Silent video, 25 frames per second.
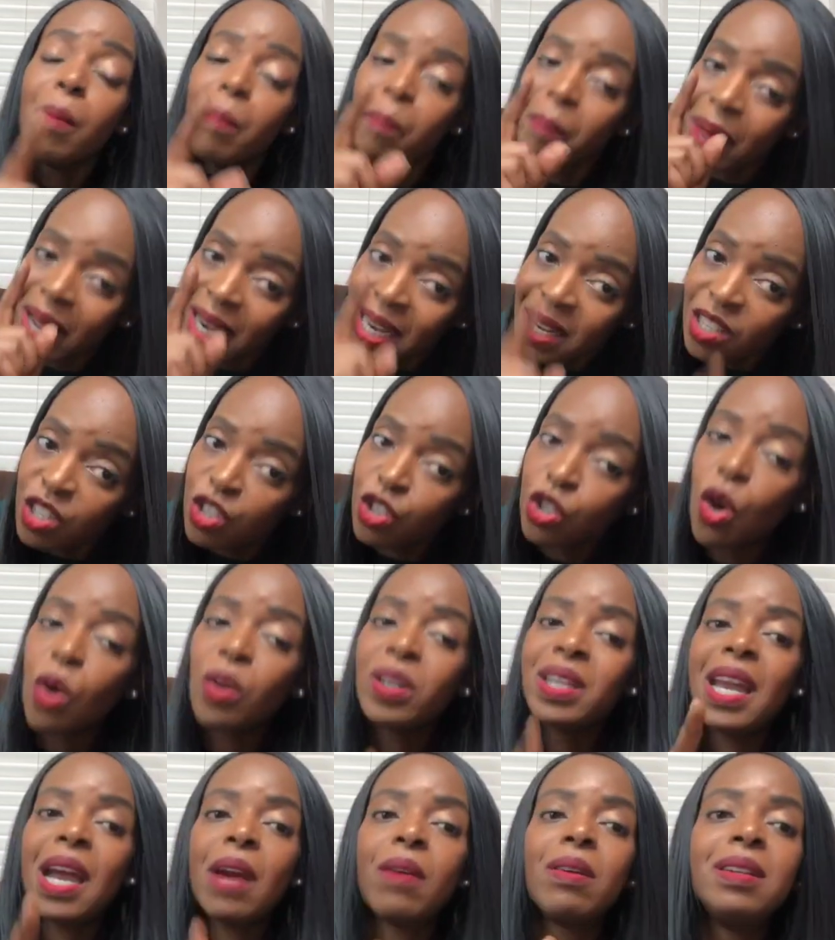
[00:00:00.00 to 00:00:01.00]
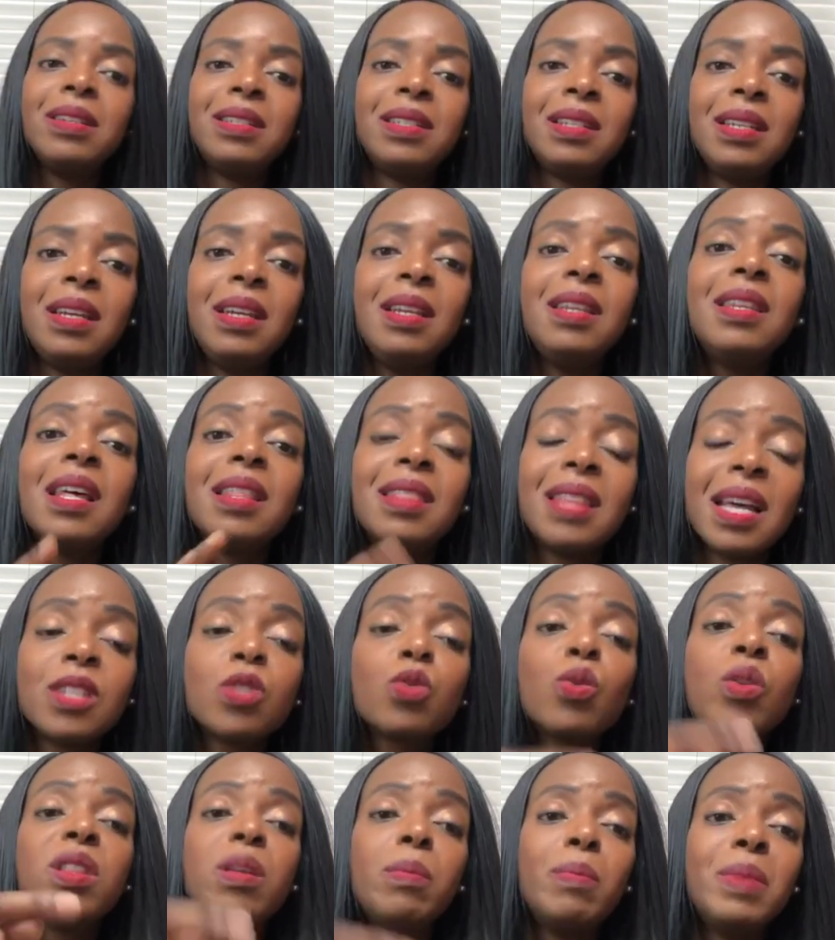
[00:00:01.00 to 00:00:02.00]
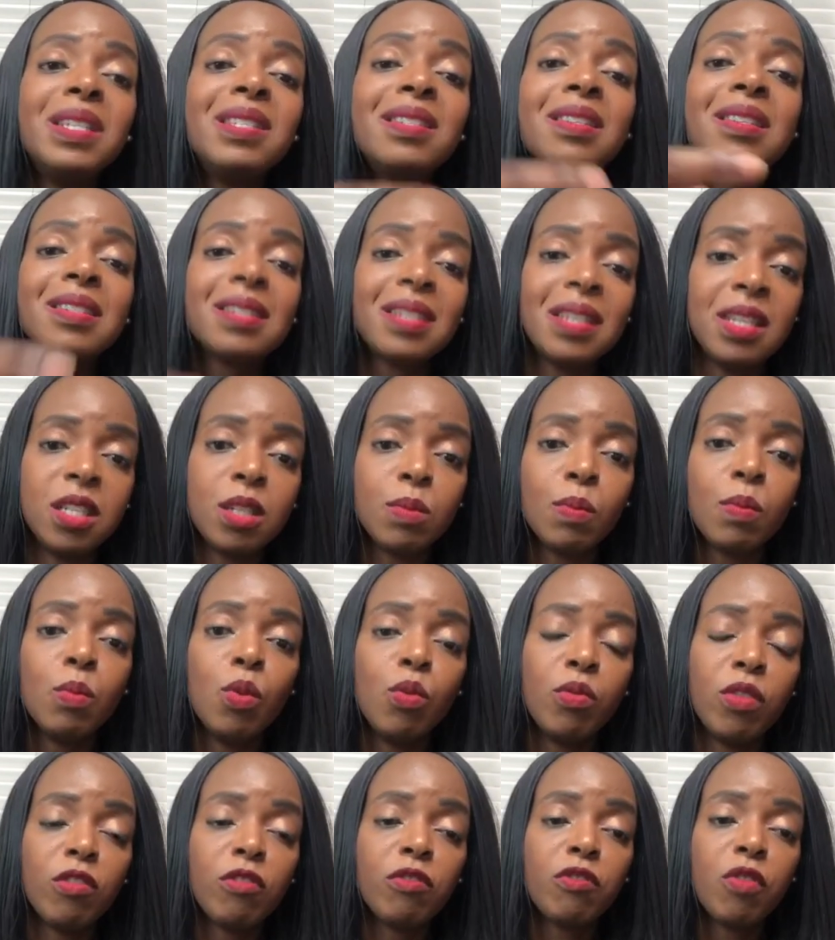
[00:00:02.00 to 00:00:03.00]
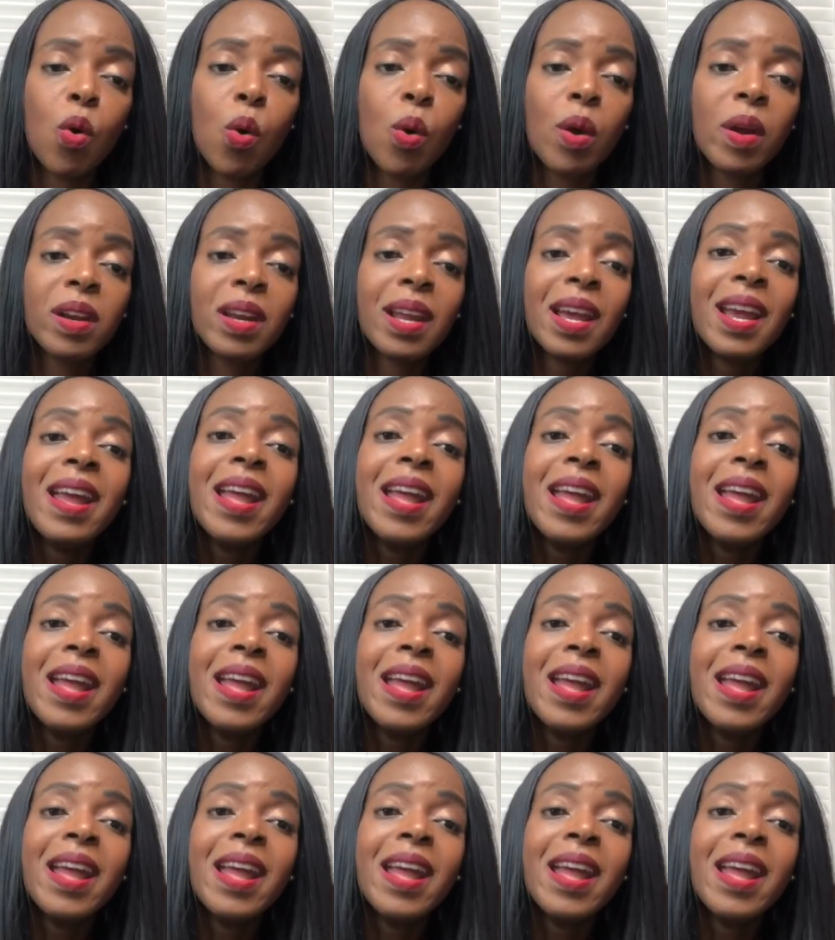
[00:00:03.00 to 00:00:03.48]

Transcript: And it's not guaranteed that that's what the business needs moving forward.